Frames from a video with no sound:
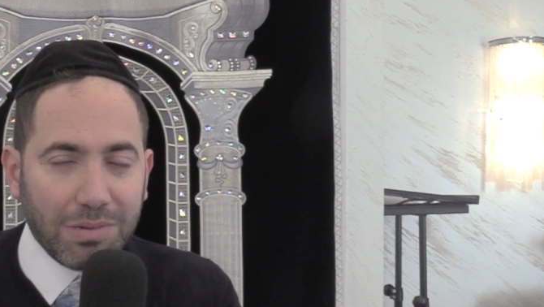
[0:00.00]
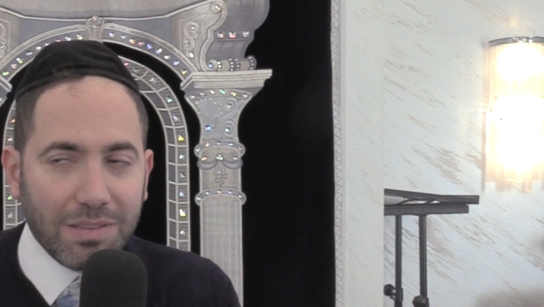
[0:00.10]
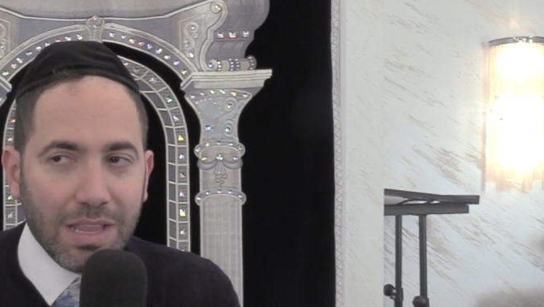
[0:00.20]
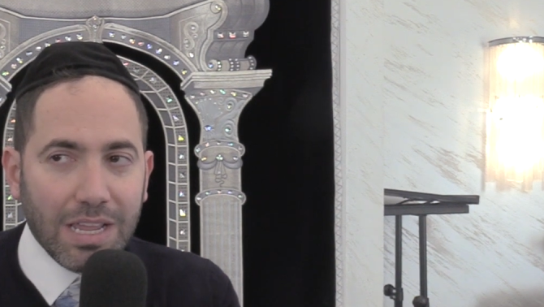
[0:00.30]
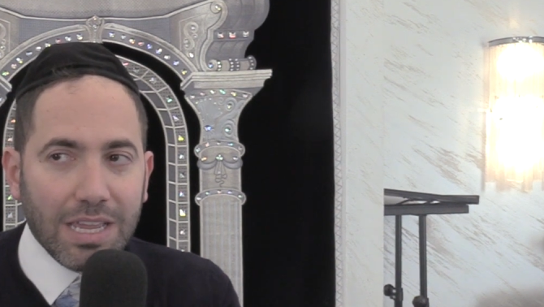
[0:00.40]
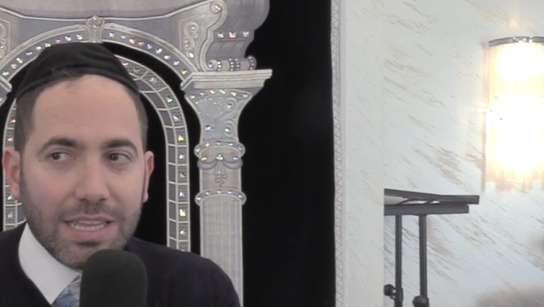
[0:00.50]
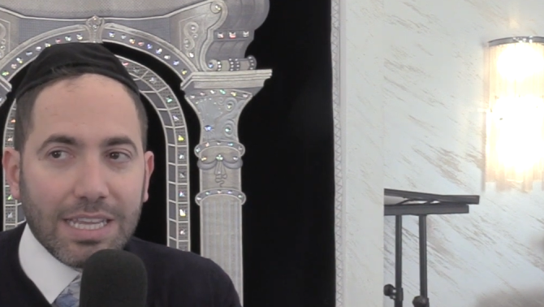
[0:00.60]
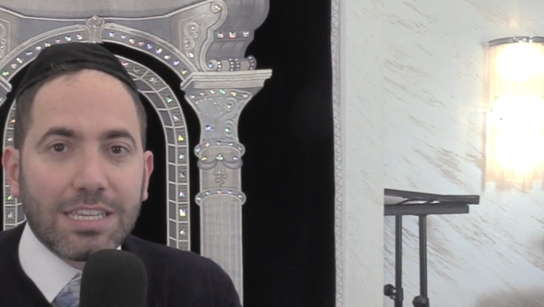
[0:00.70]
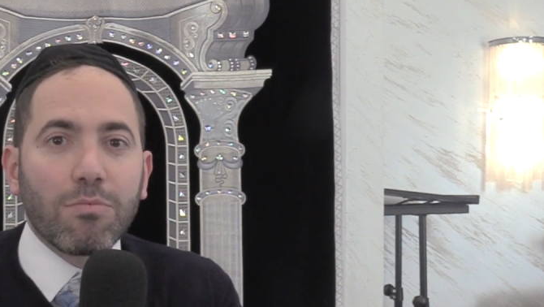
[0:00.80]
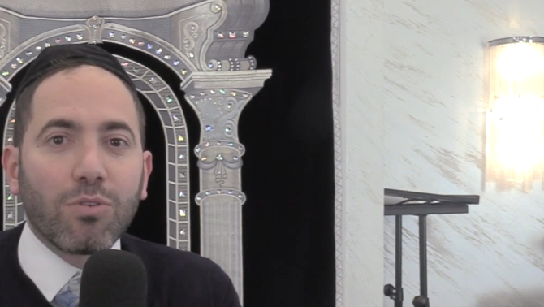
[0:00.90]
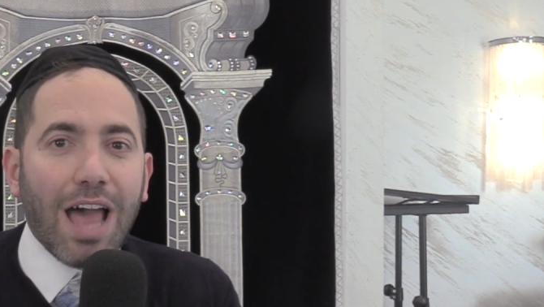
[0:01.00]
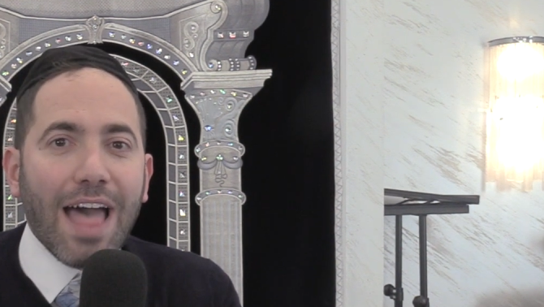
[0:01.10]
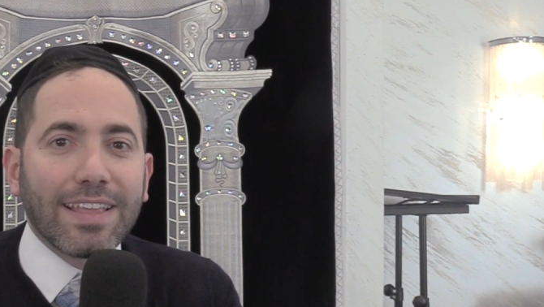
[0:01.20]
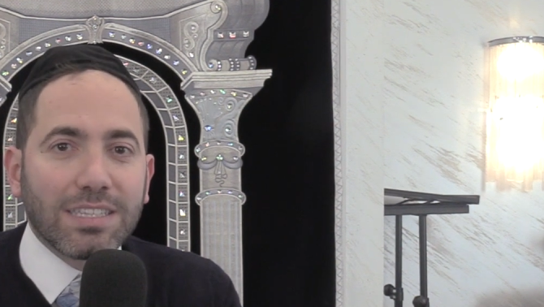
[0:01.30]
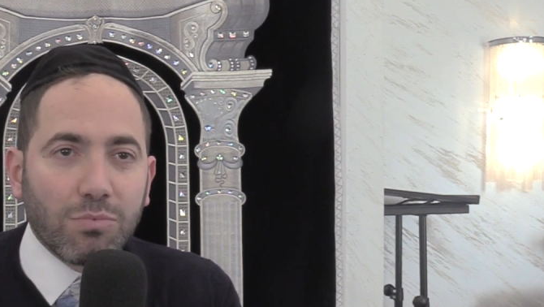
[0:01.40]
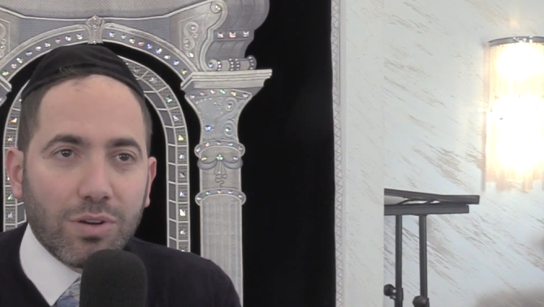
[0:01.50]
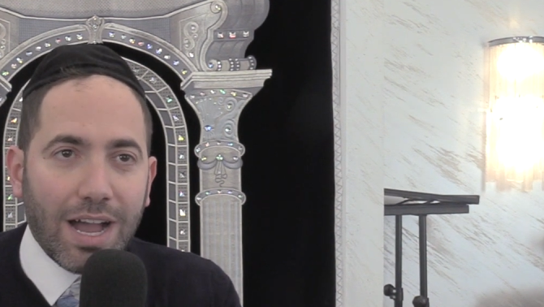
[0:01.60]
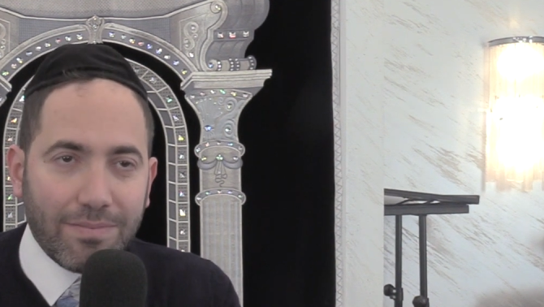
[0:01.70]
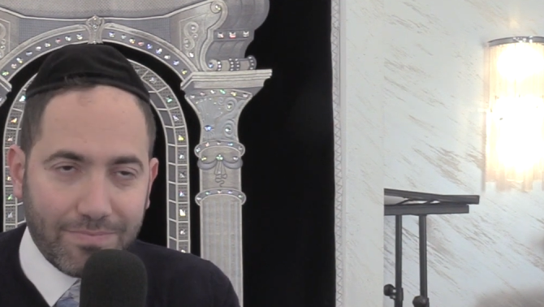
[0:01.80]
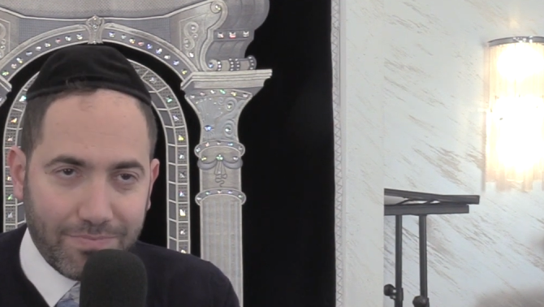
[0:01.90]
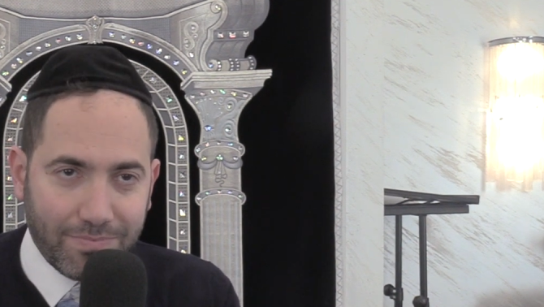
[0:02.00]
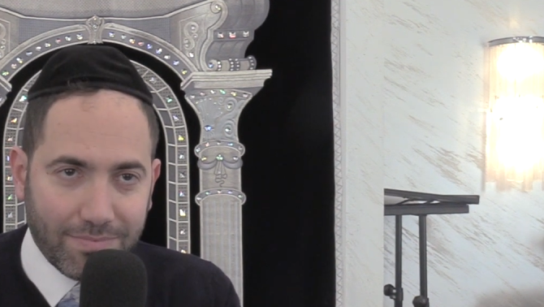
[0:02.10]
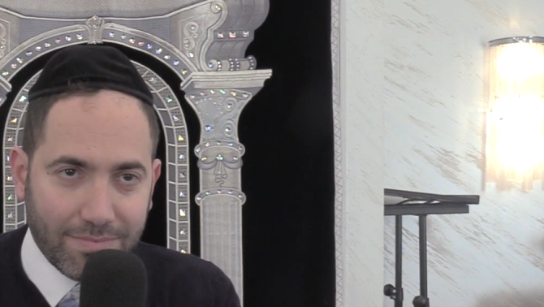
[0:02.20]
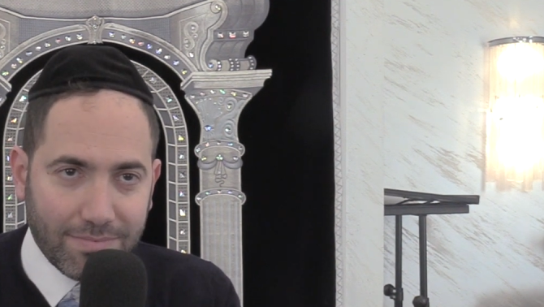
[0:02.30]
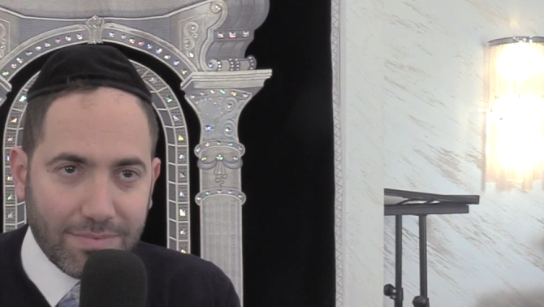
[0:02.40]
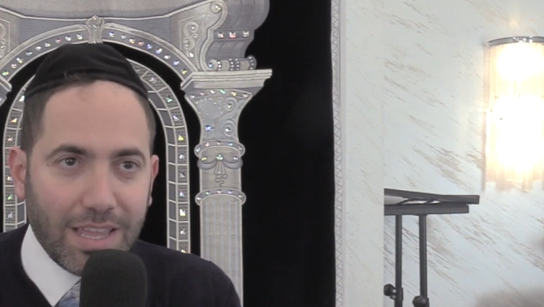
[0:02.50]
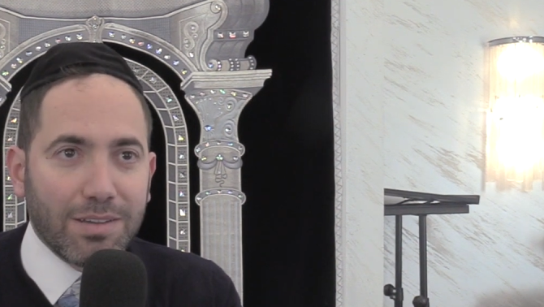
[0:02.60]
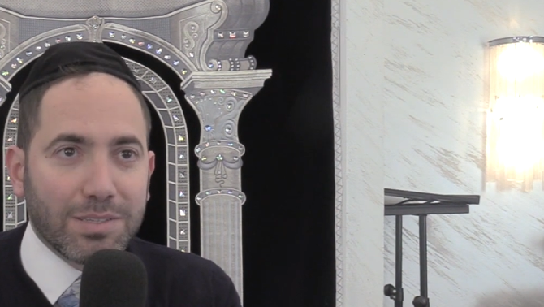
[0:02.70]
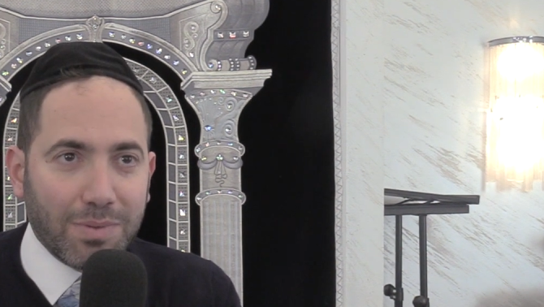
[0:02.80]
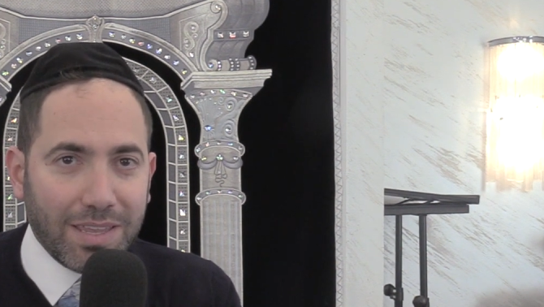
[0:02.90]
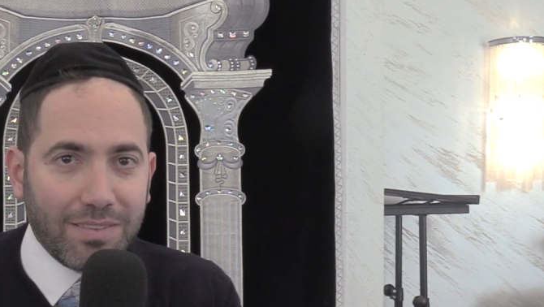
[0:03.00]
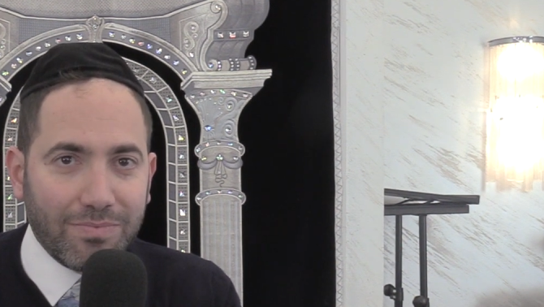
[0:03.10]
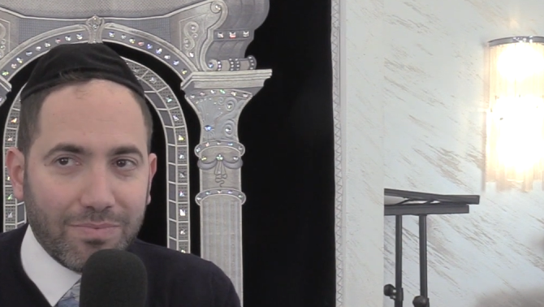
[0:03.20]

But there's emunah and there's emunah. I'll explain.